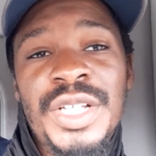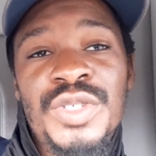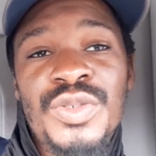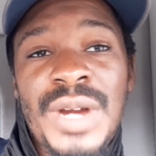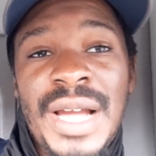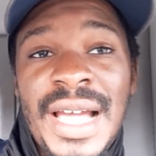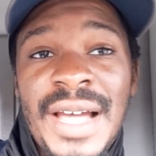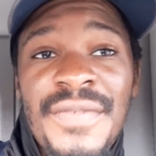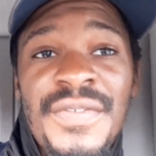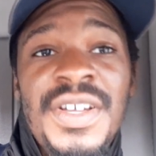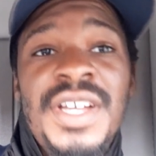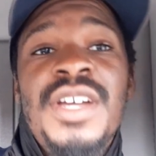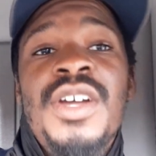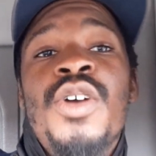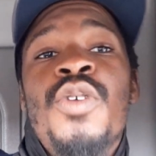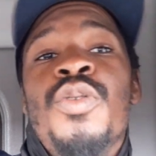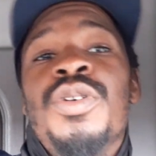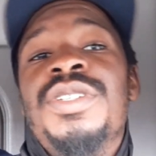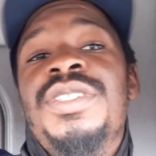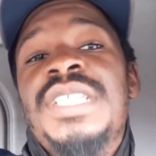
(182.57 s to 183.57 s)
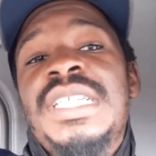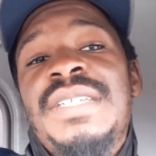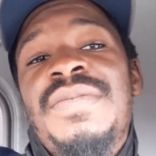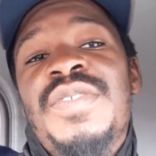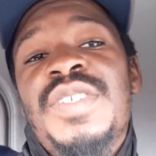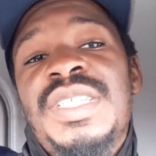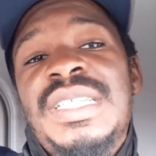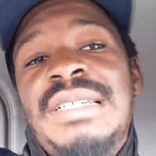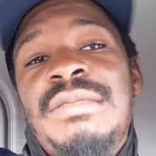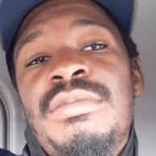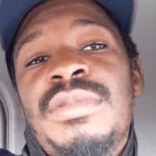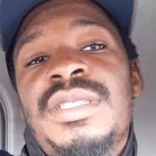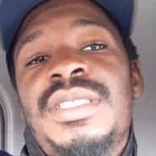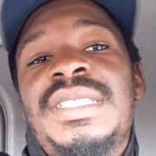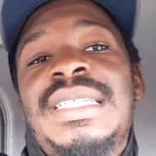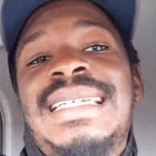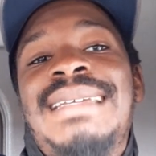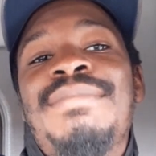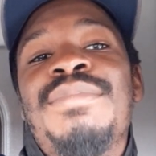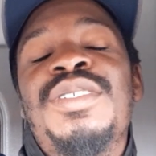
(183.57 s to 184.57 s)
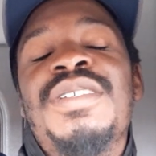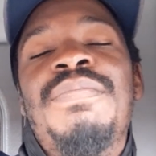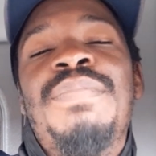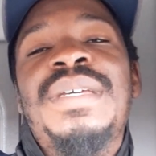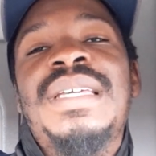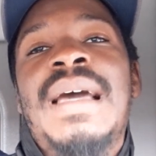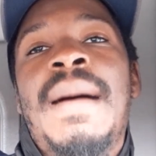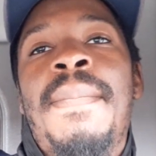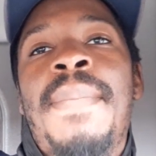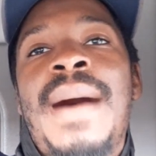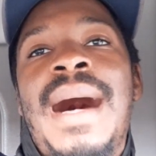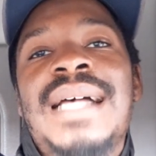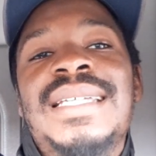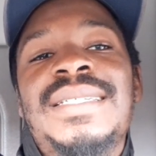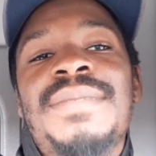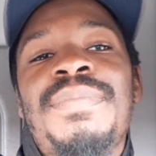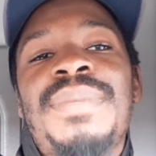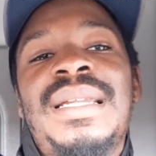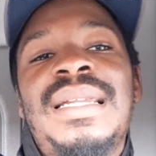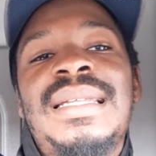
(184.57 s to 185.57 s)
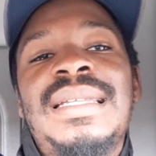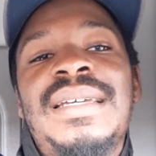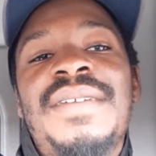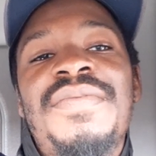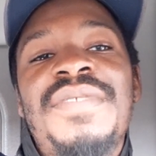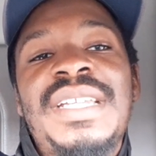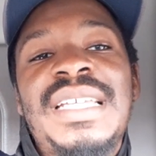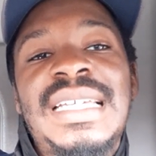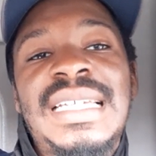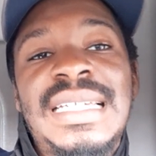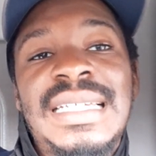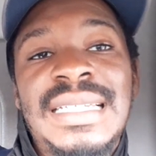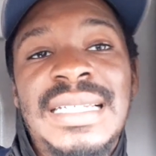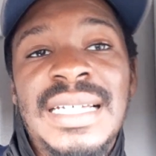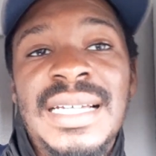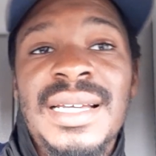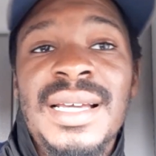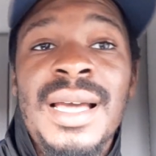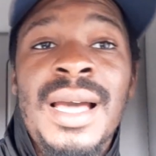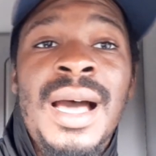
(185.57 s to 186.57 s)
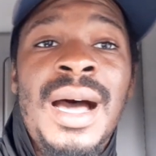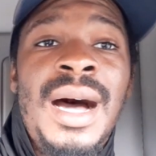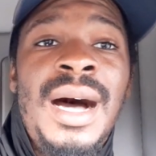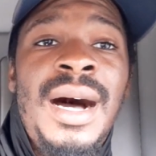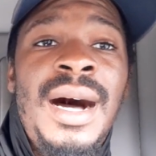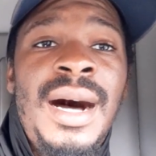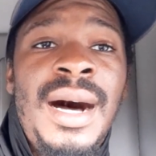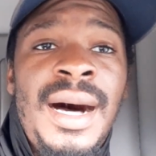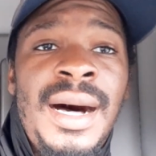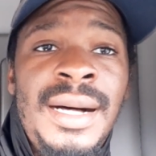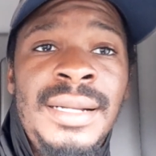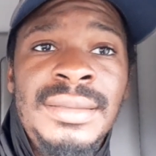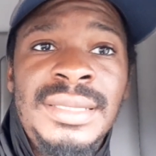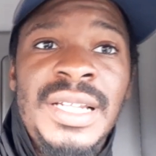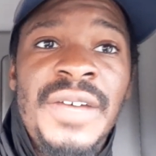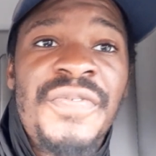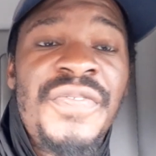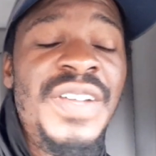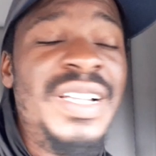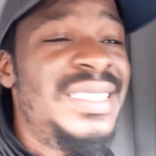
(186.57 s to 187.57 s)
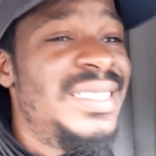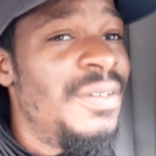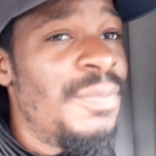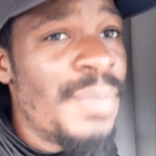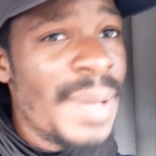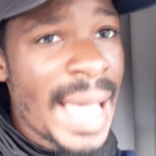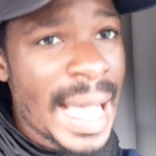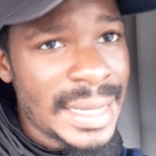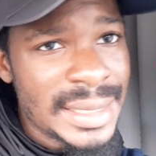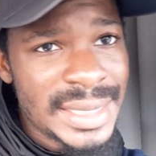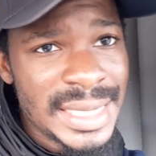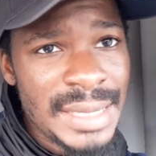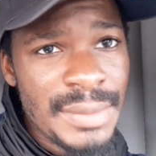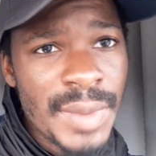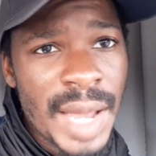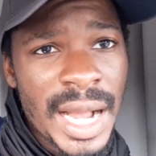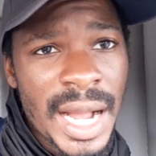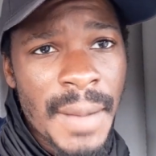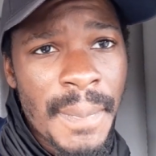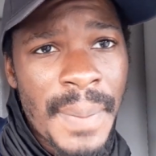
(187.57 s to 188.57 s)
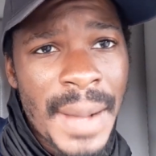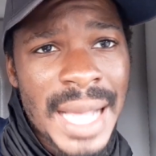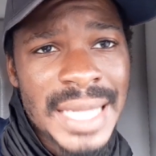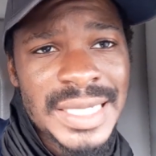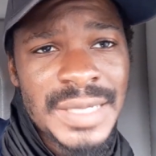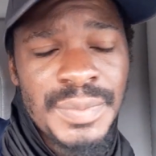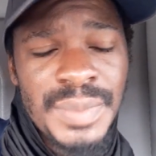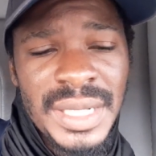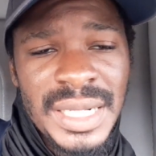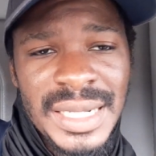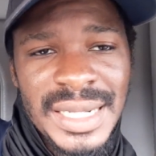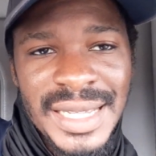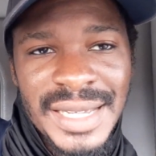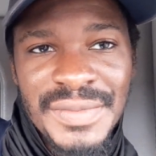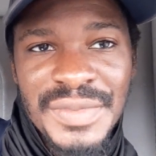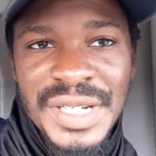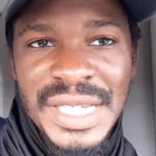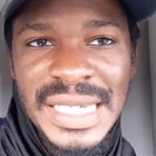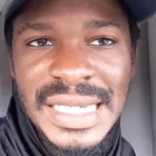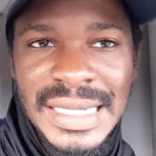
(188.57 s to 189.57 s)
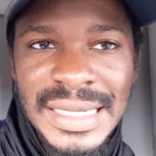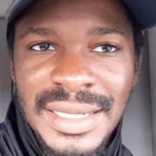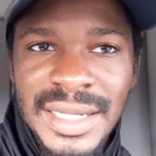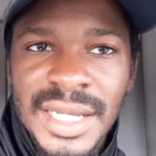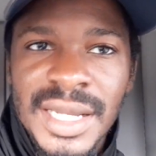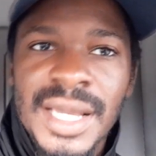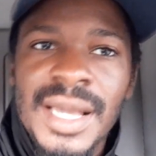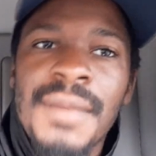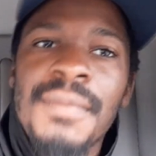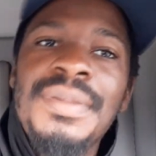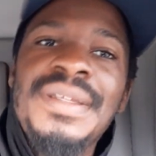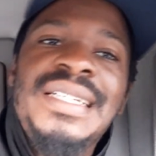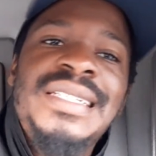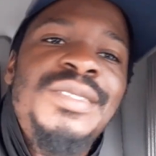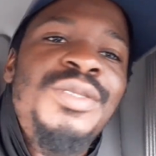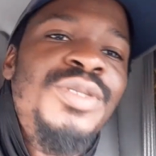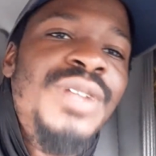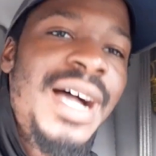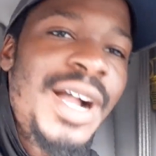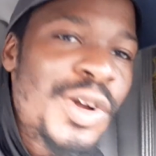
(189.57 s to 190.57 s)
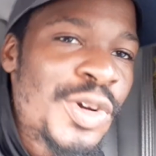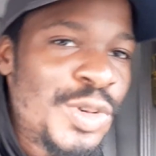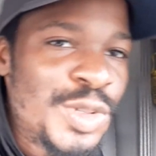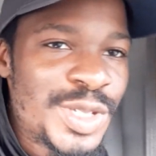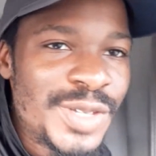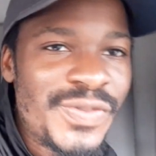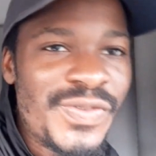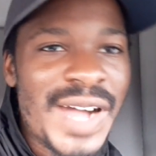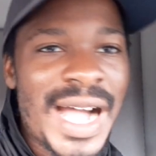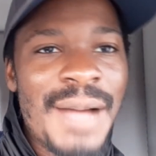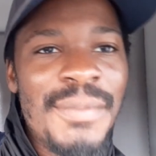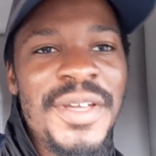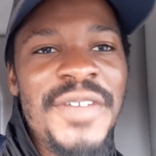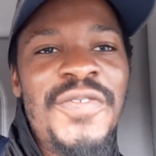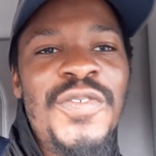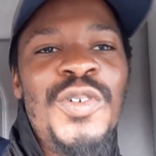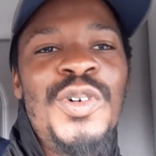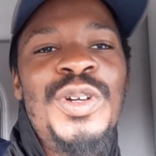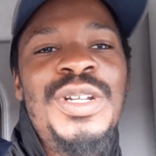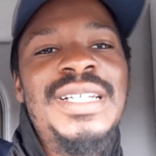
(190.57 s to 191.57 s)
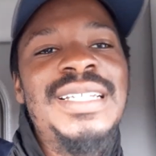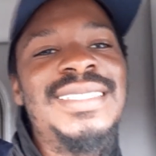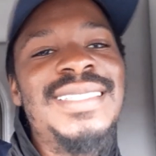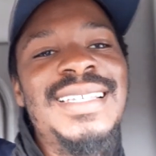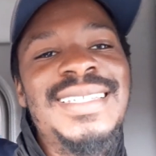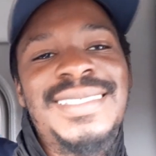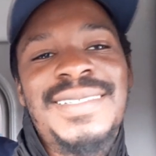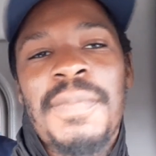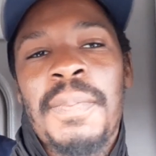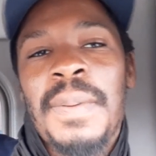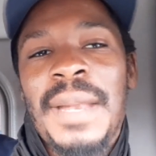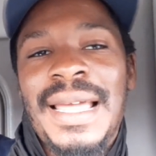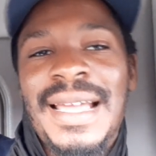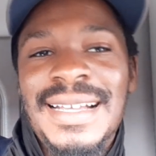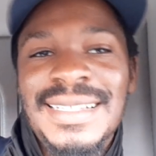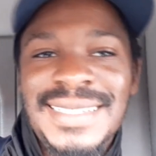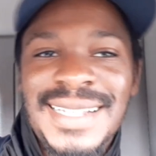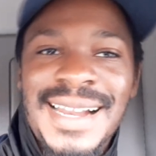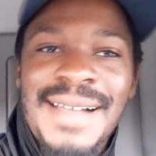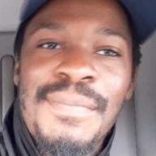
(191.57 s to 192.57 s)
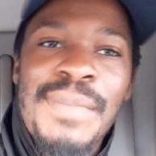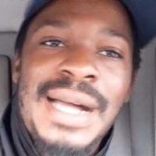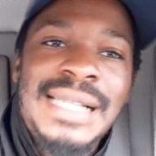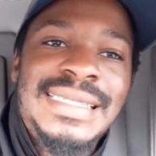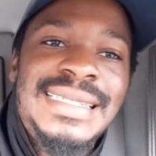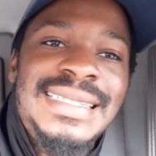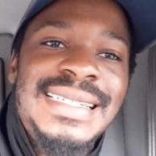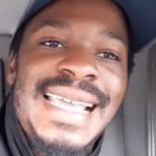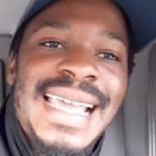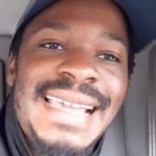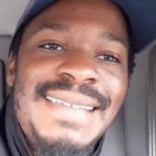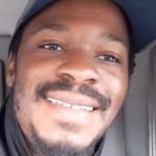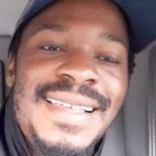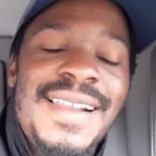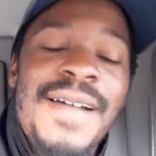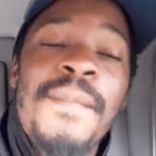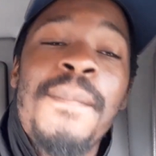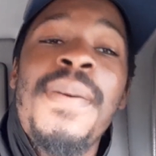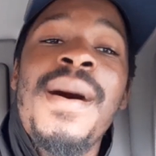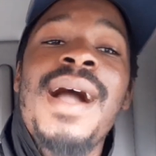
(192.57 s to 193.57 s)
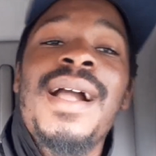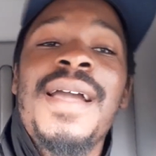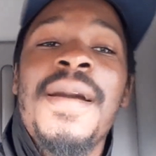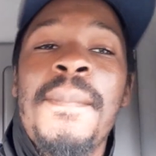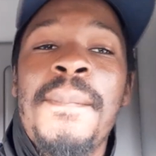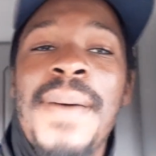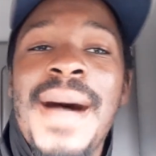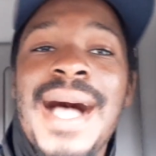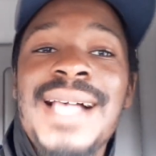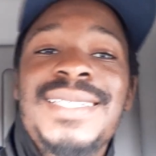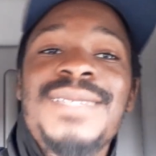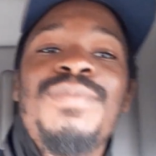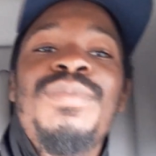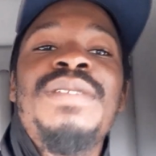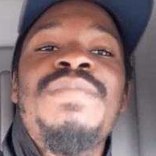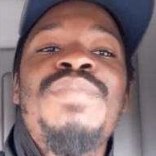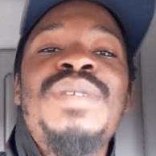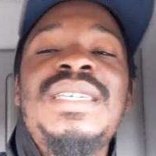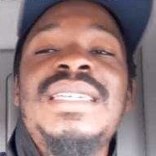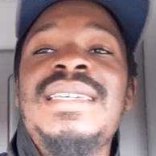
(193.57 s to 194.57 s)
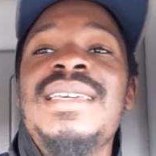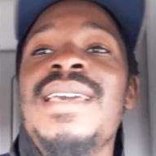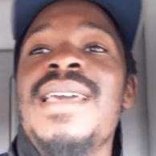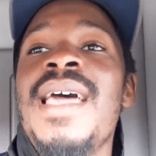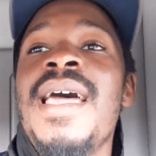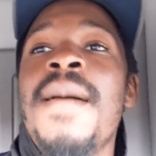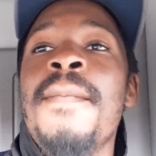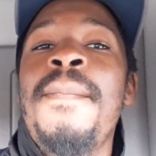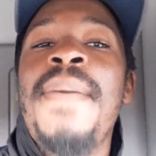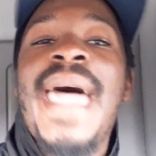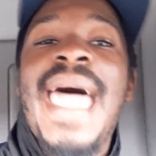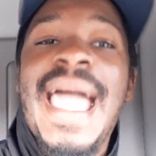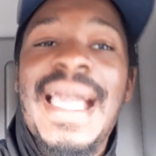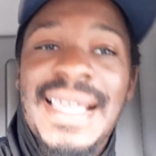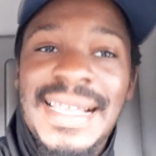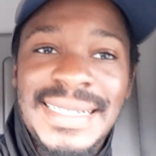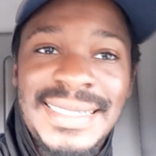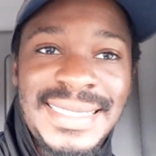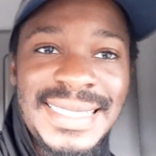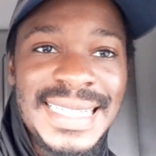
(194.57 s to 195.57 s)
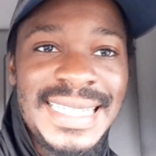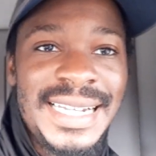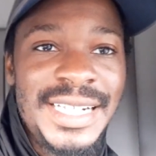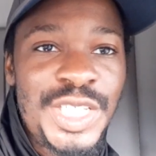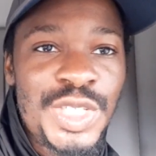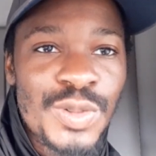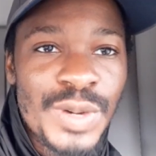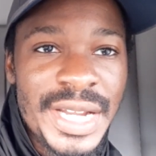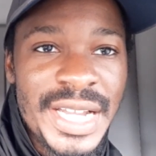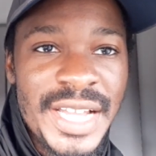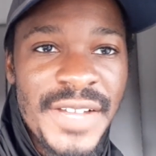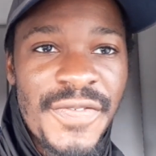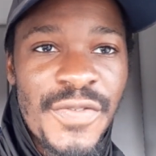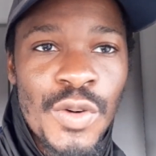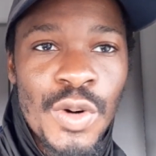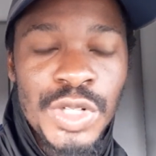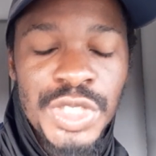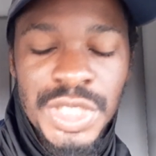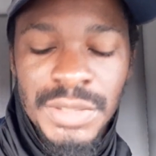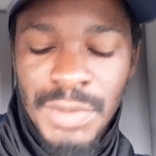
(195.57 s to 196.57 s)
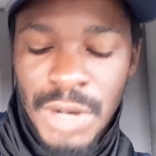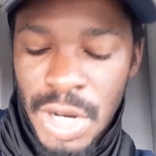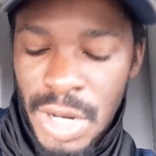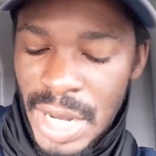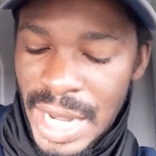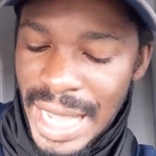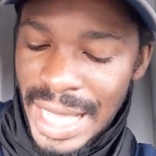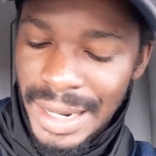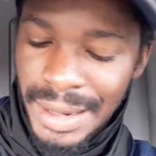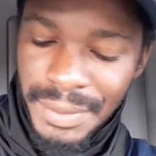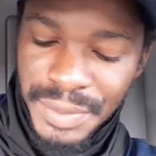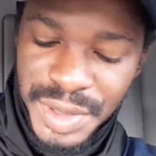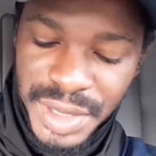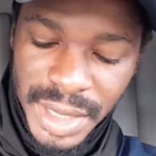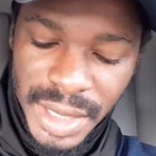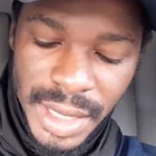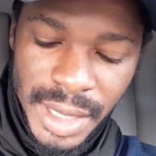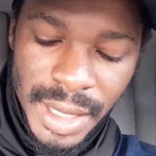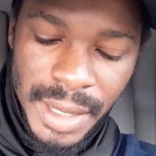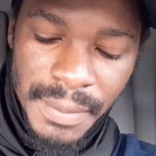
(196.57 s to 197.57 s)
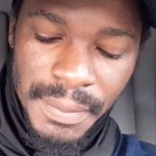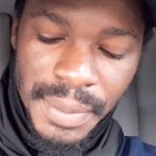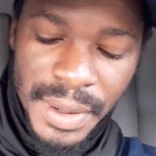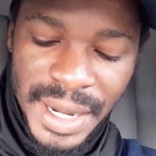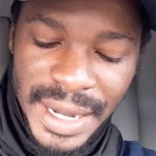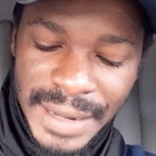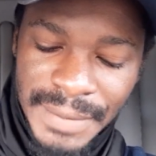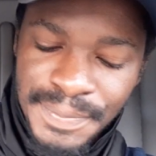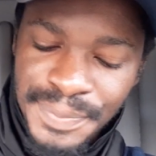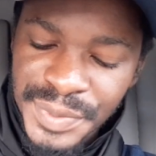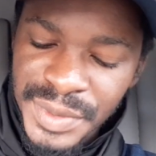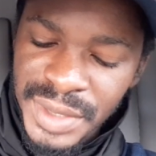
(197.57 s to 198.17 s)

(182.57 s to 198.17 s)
draft, receiver seemed to be a possibility of need. Defensive back seemed like a possibility of need. Please do not crucify me for these lists of players that I bought today that could possibly be packaged in a trade for Jamal Adams. But